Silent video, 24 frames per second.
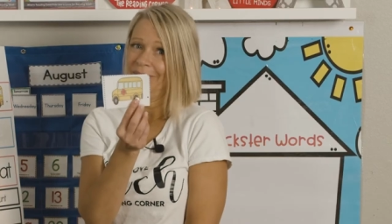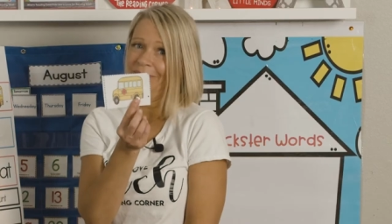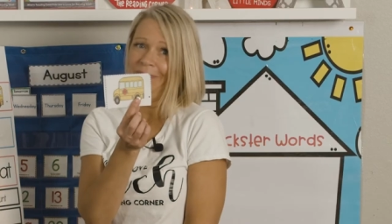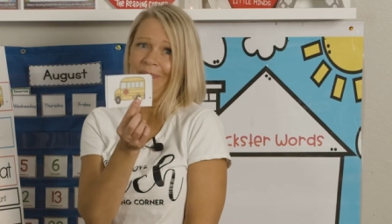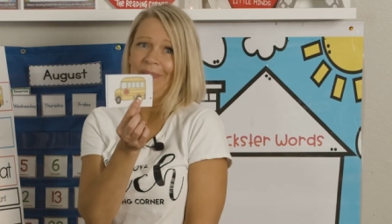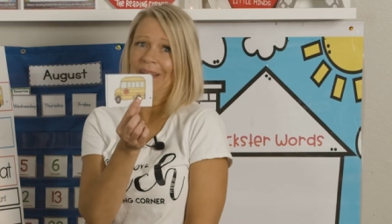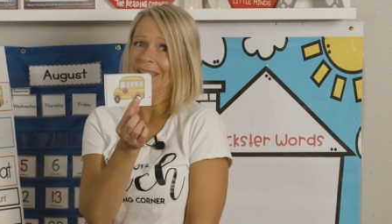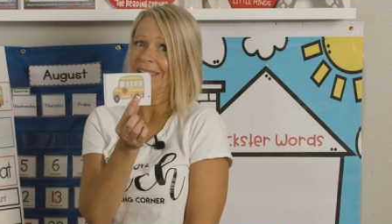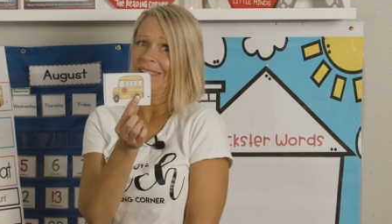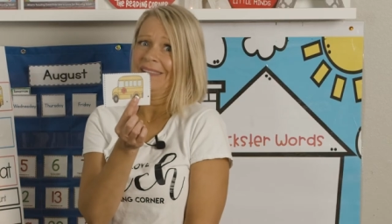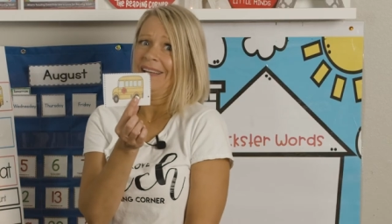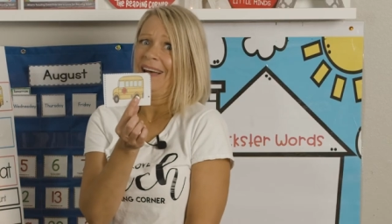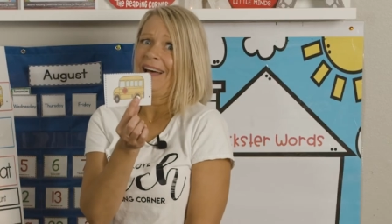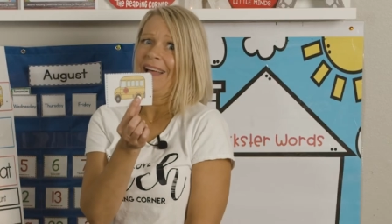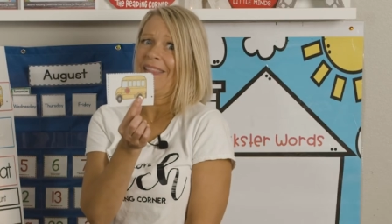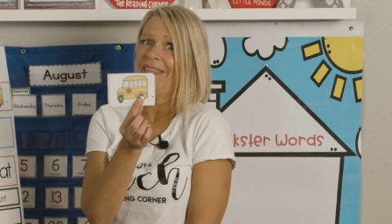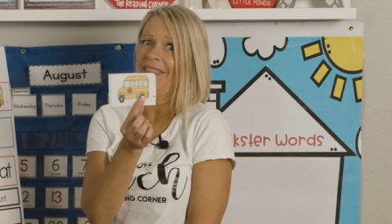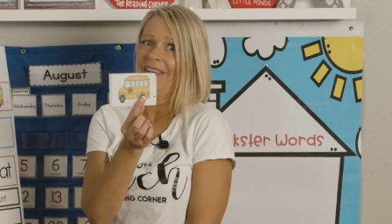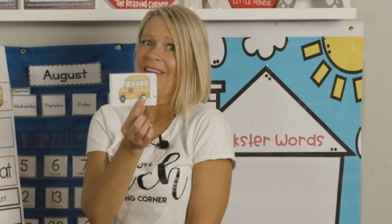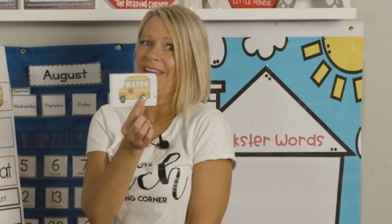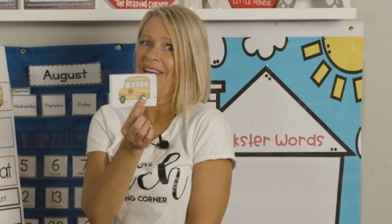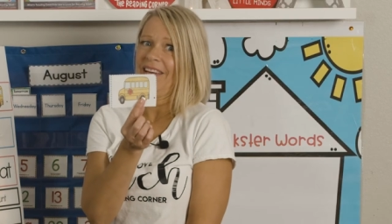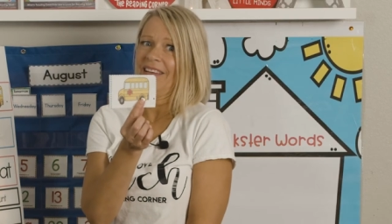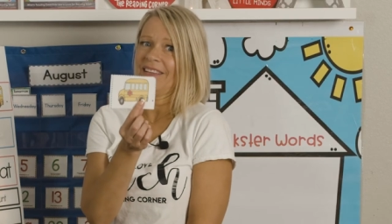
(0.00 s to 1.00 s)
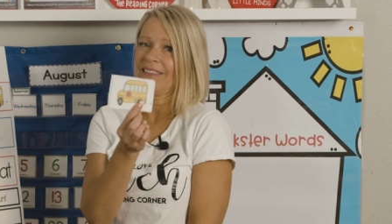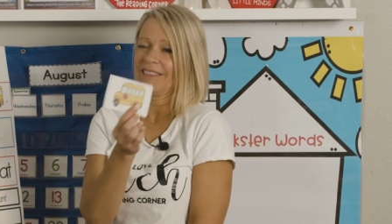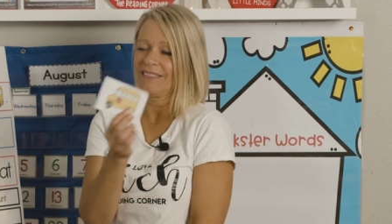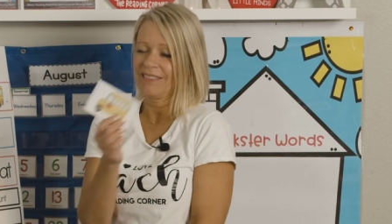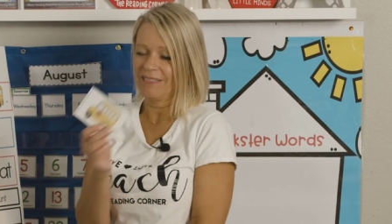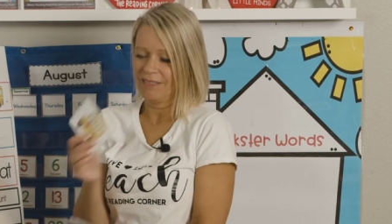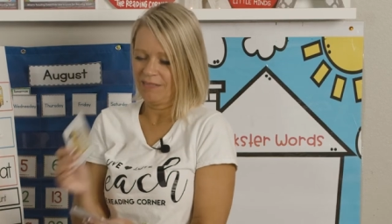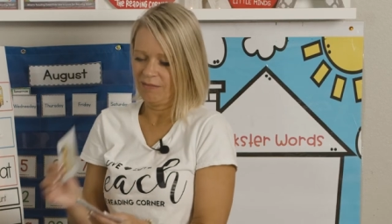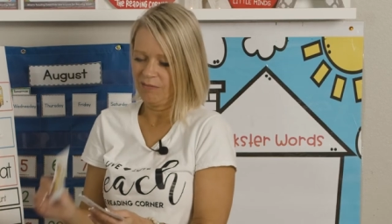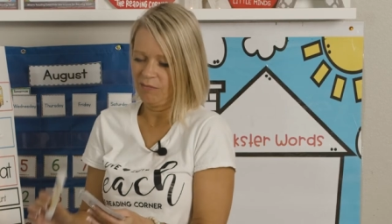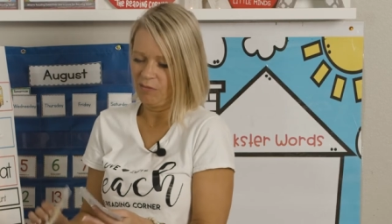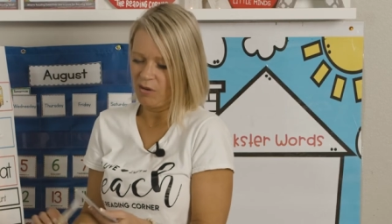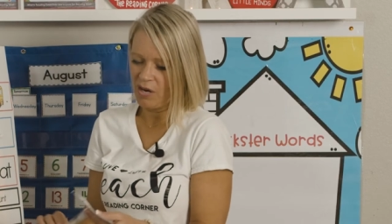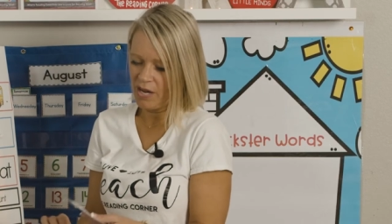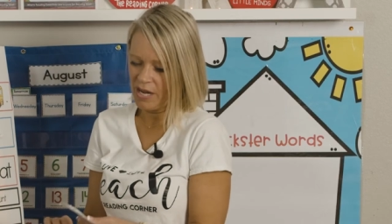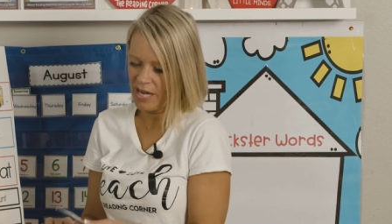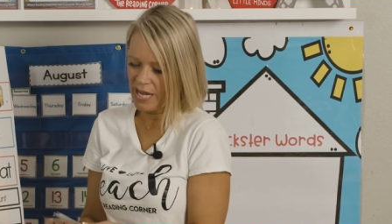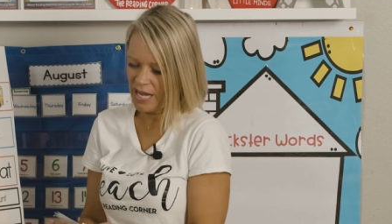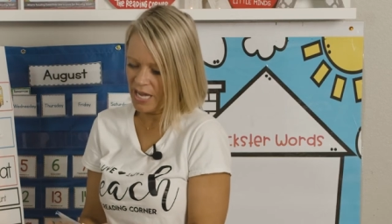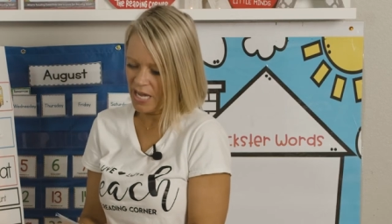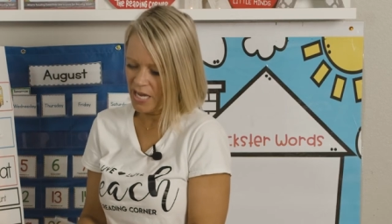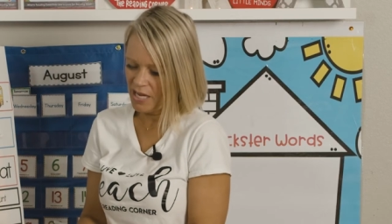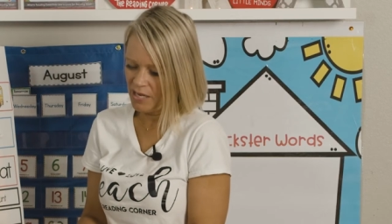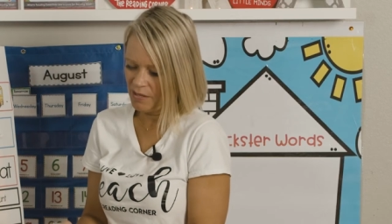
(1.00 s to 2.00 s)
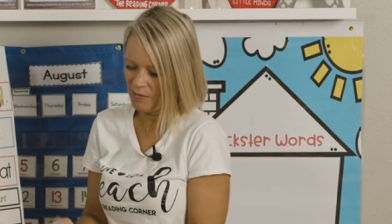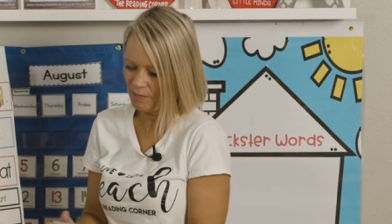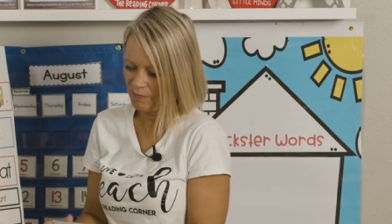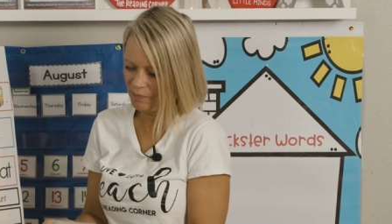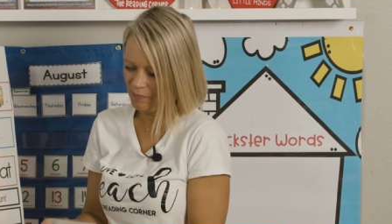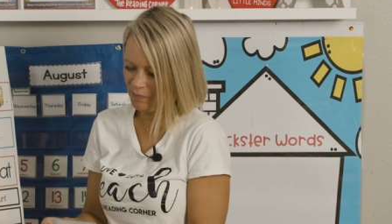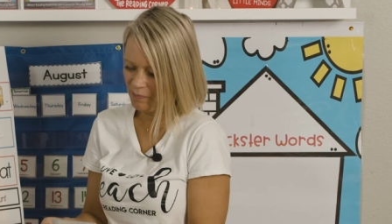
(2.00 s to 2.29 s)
What's not this, right?